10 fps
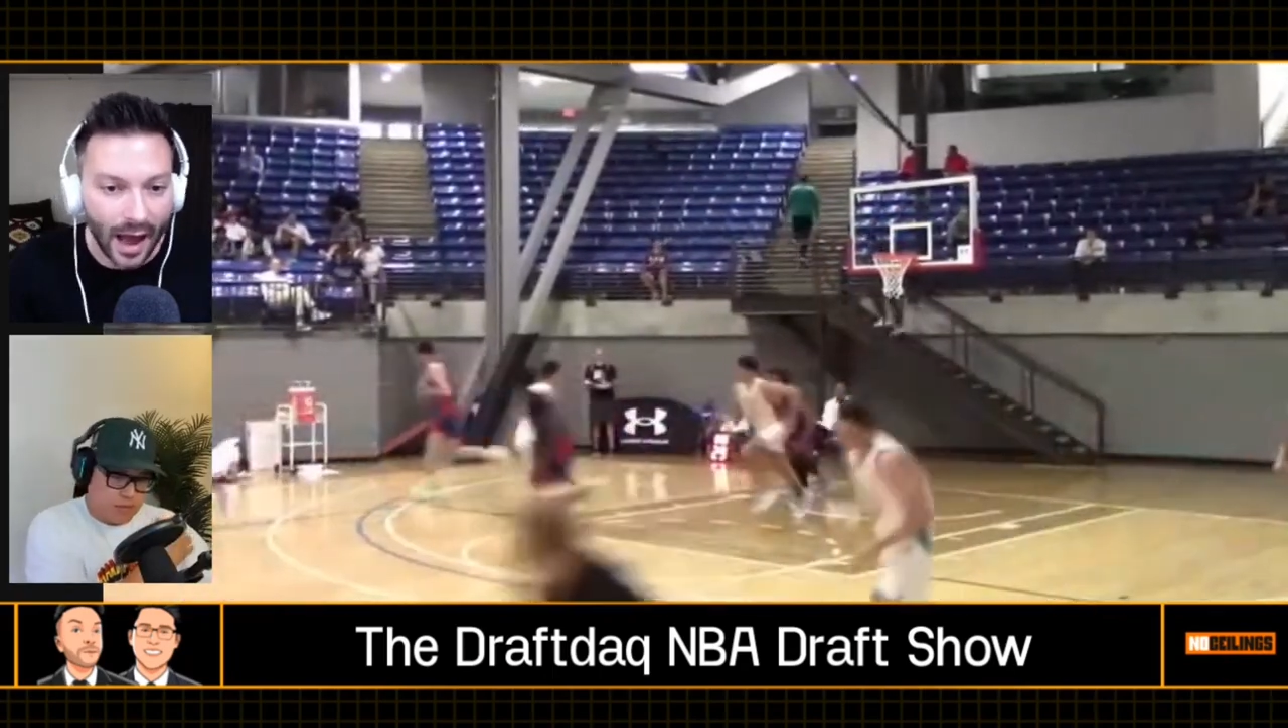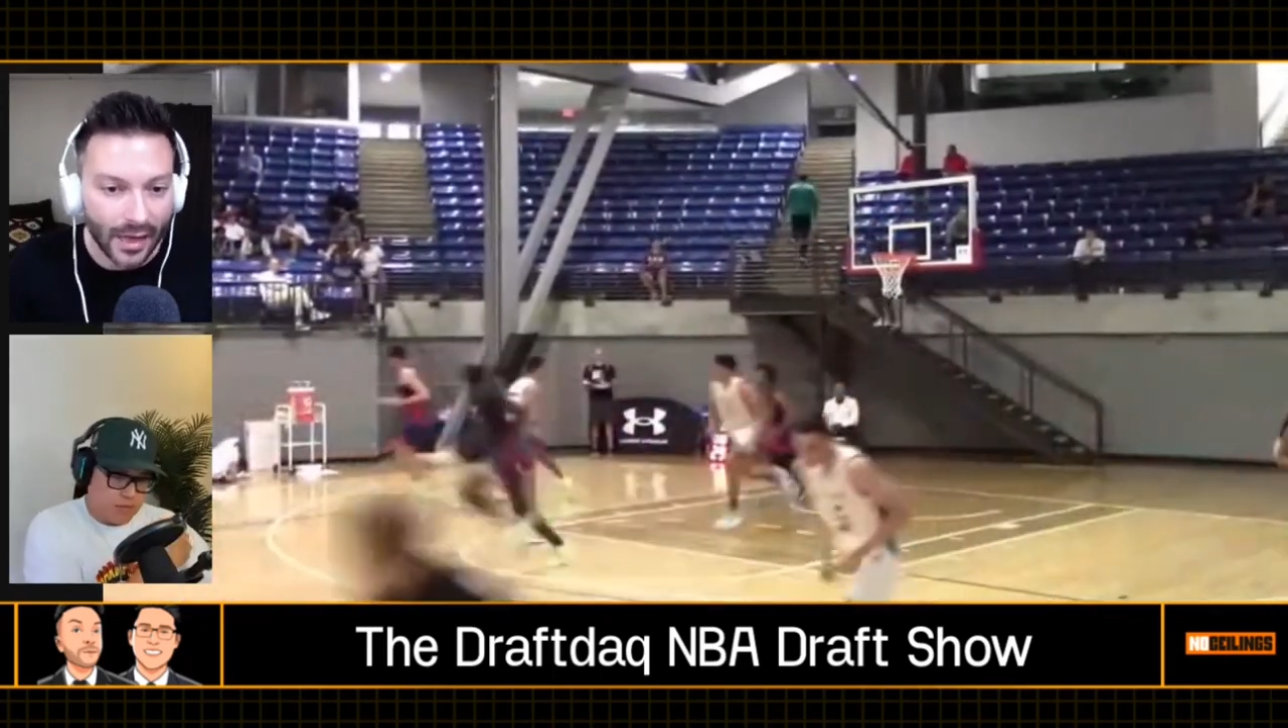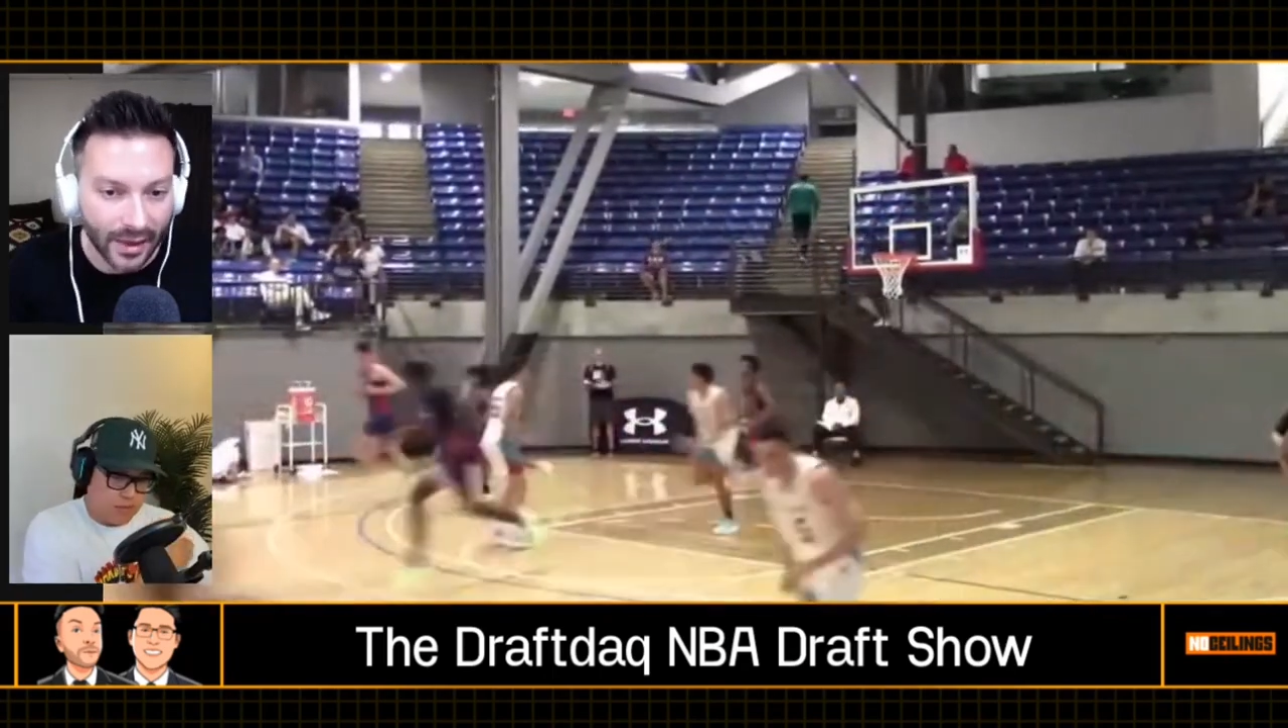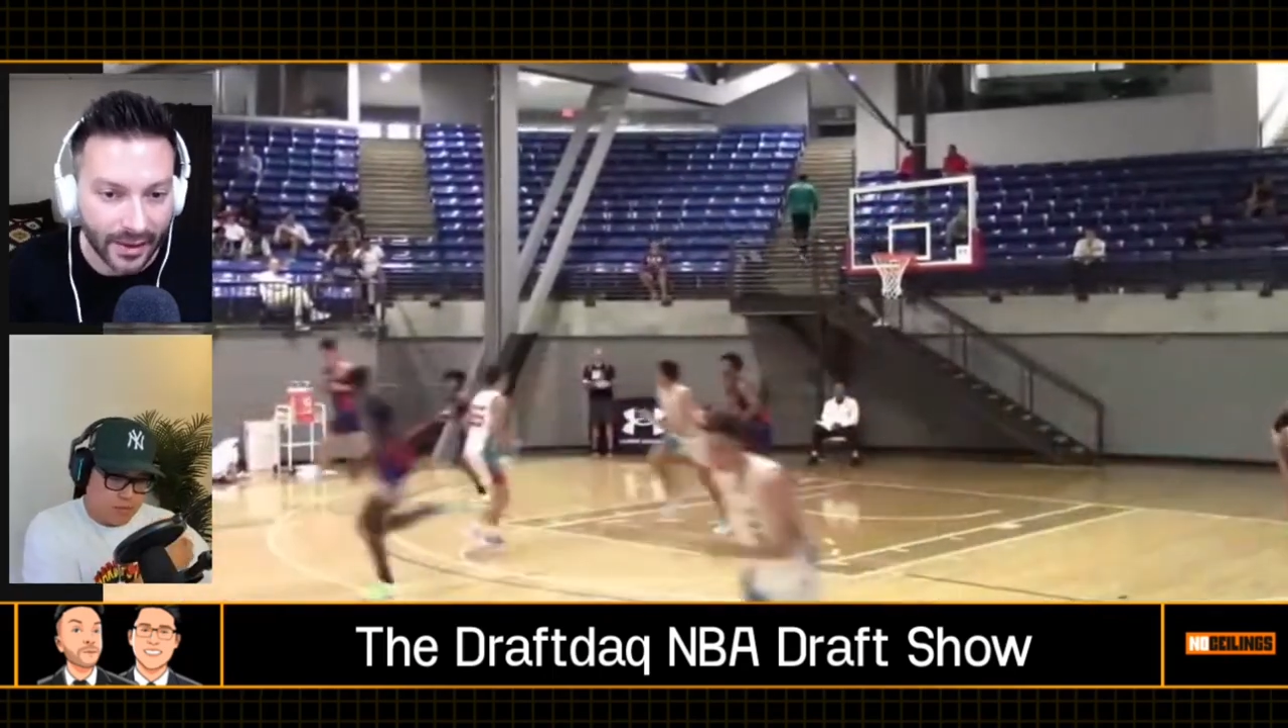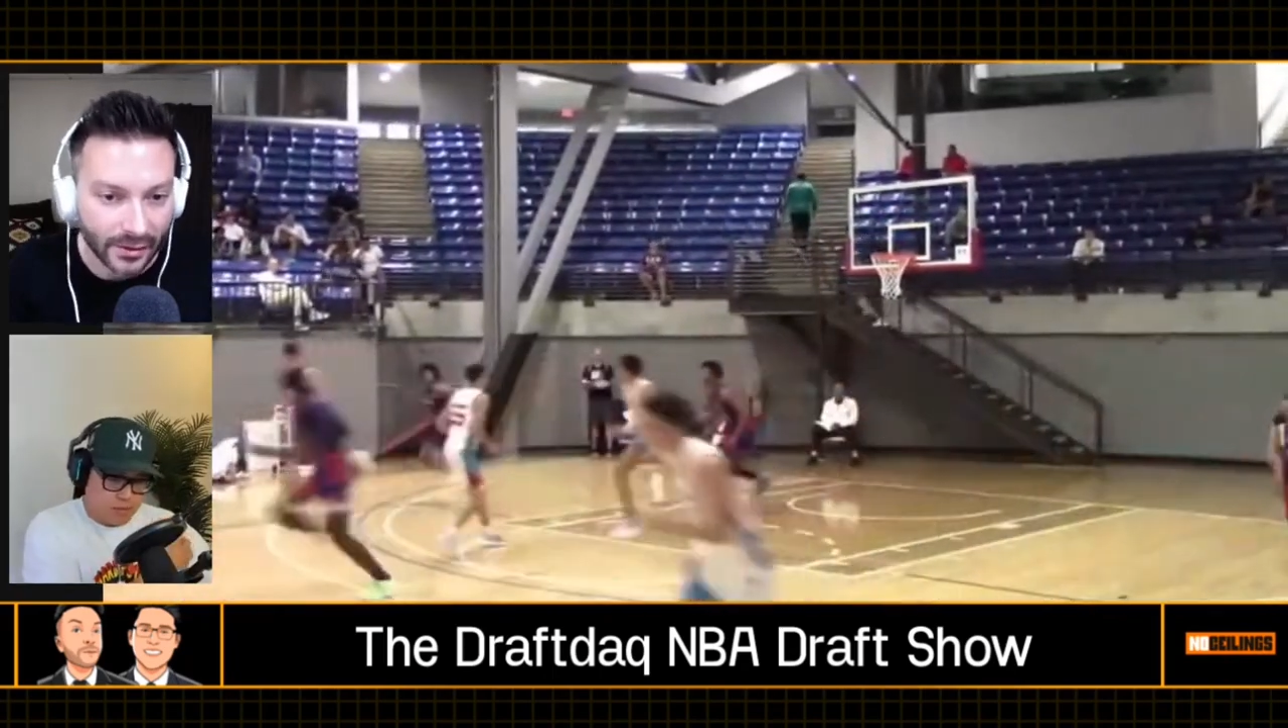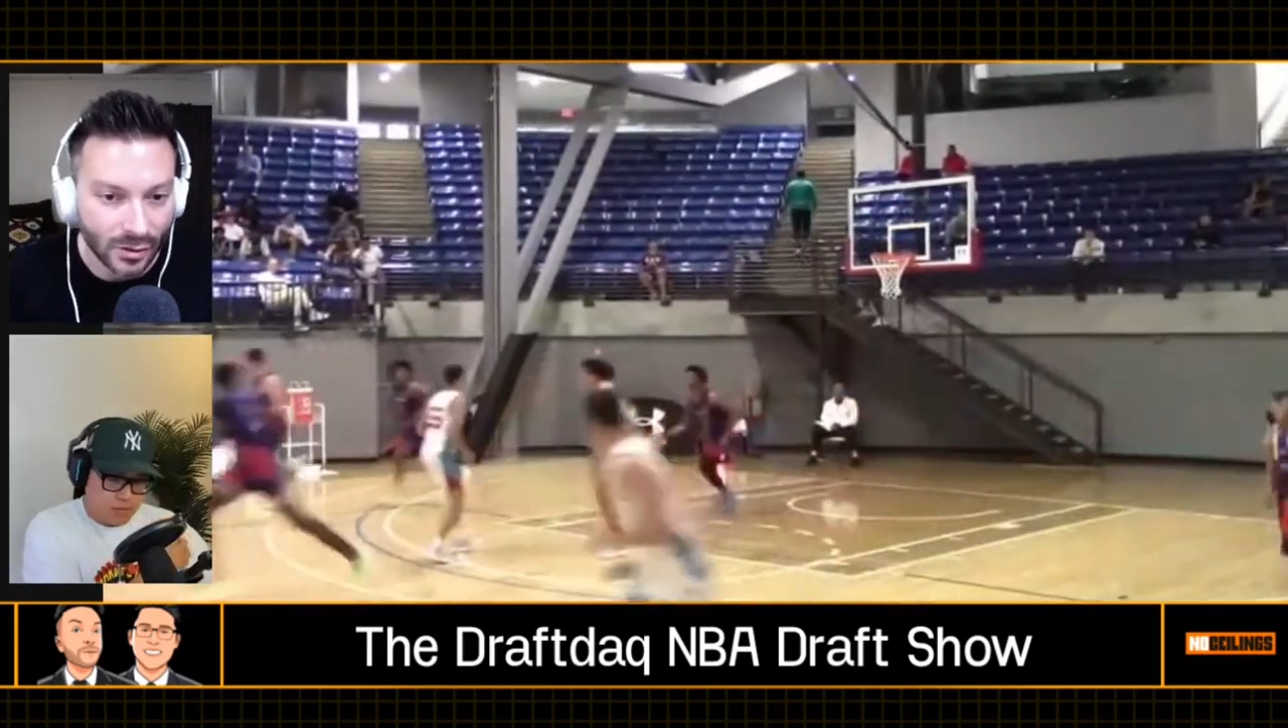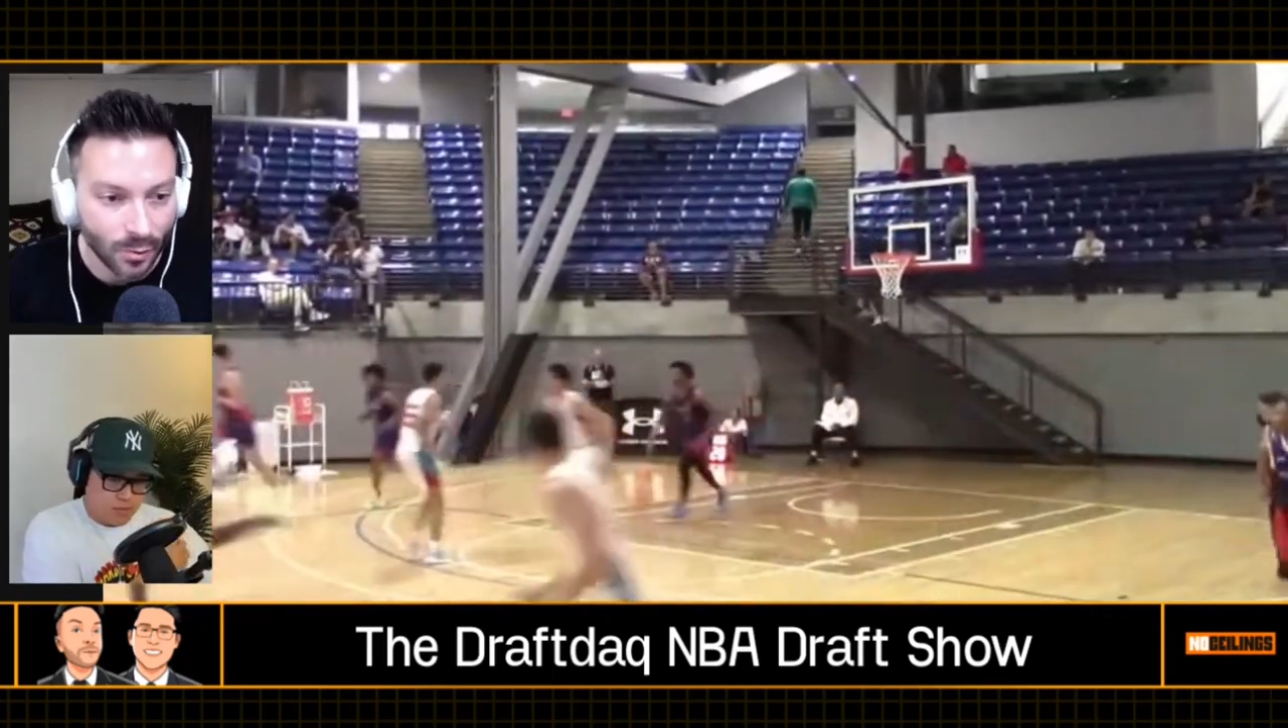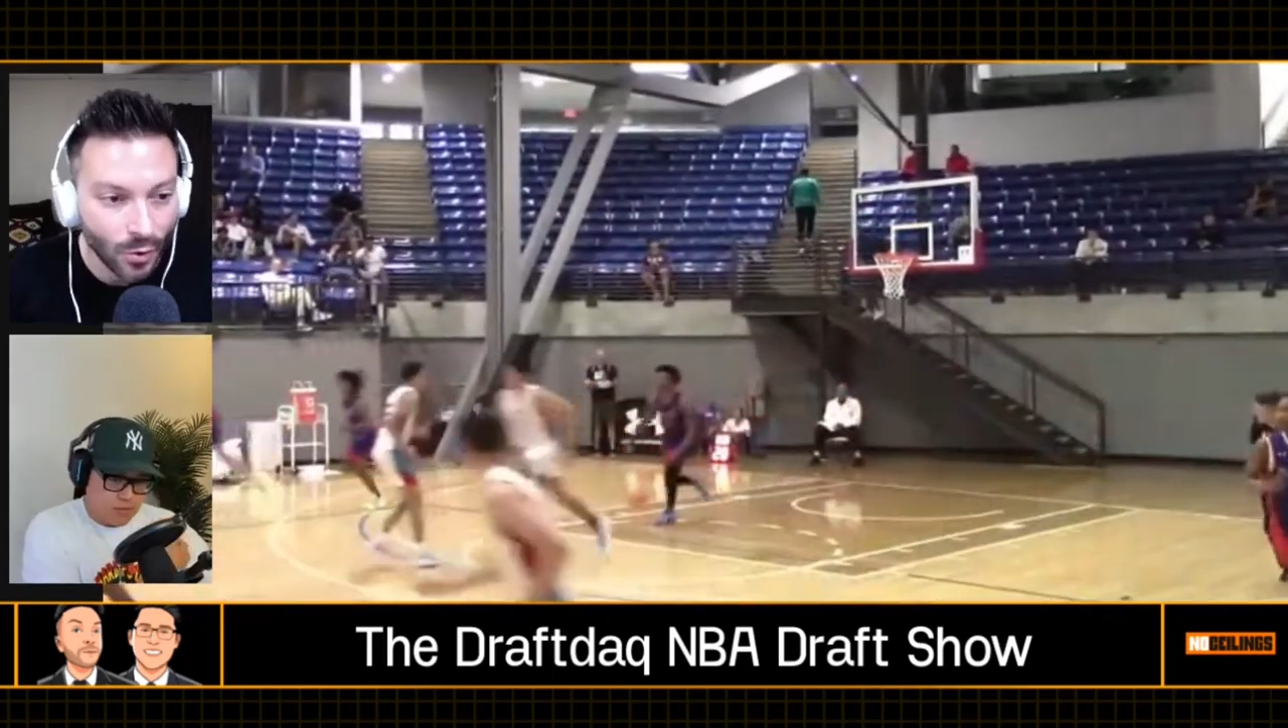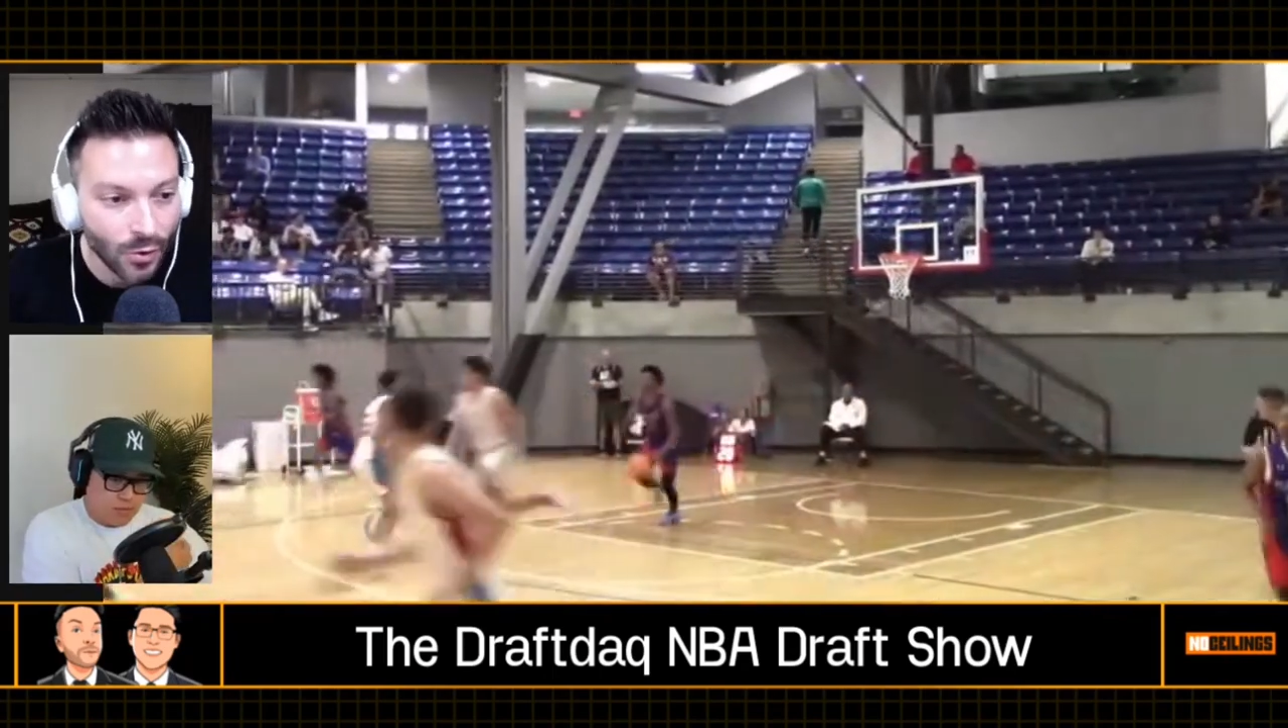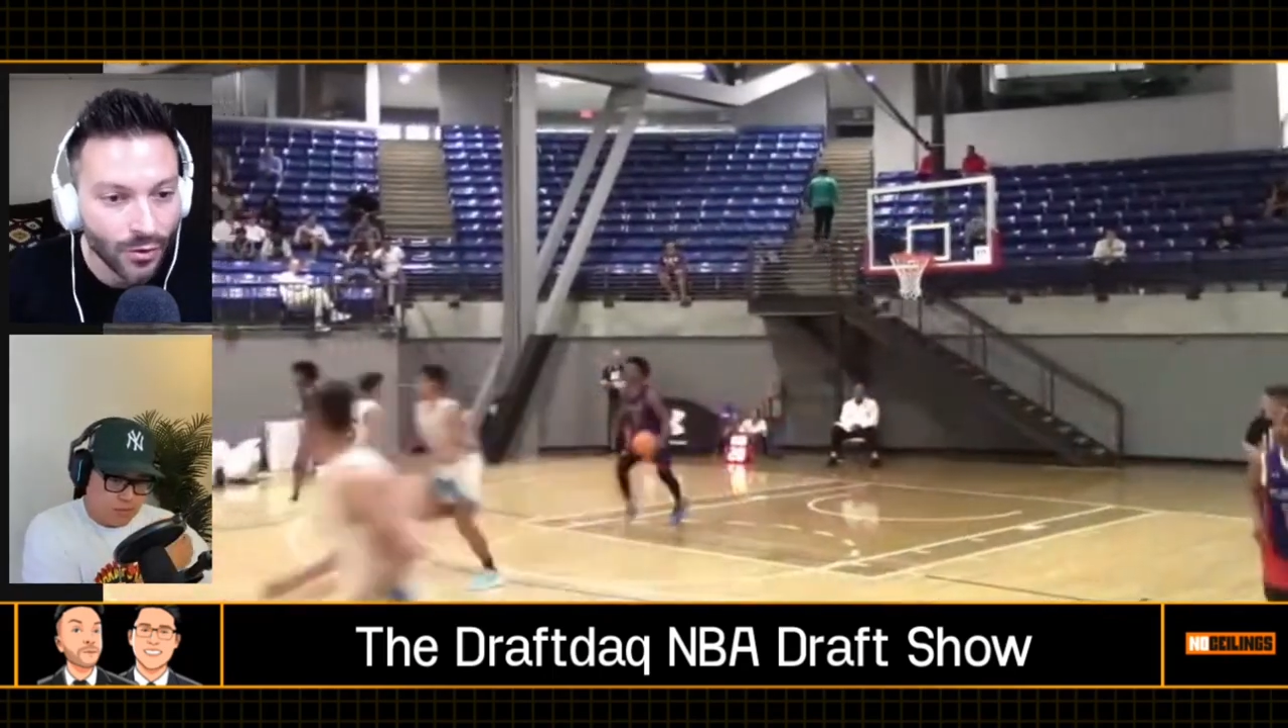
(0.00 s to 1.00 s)
I think he's
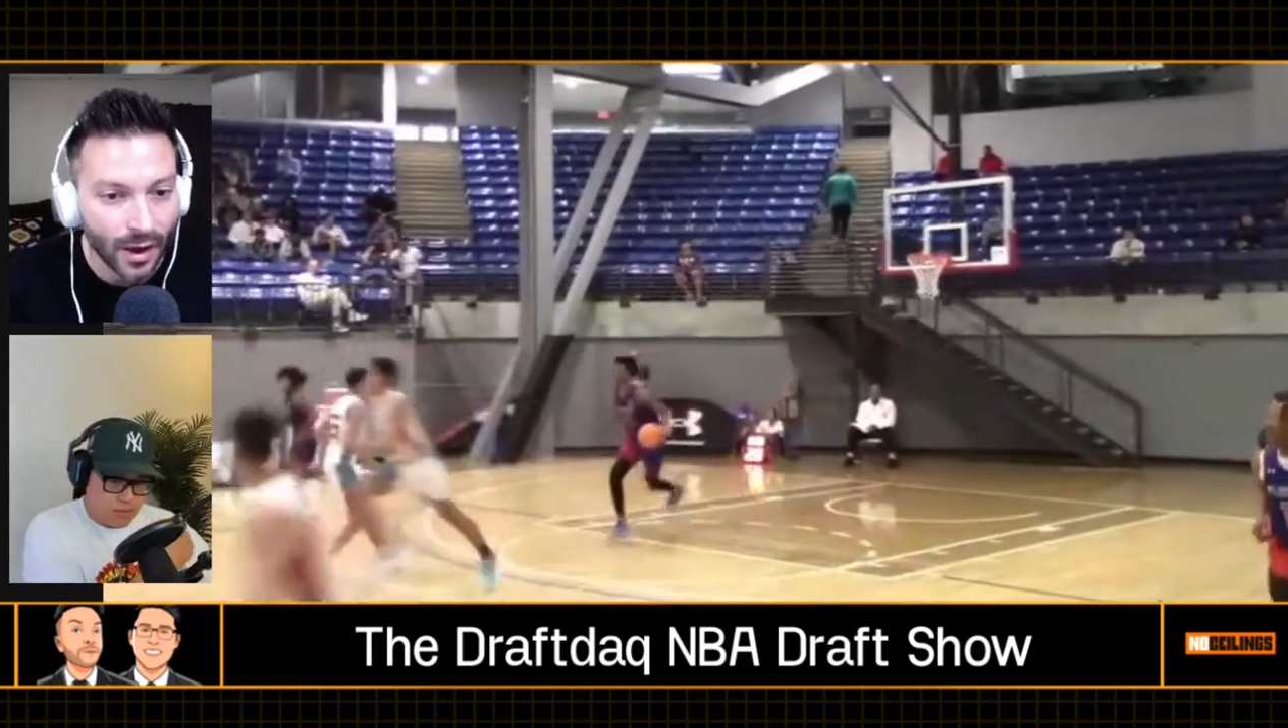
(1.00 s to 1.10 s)
smooth.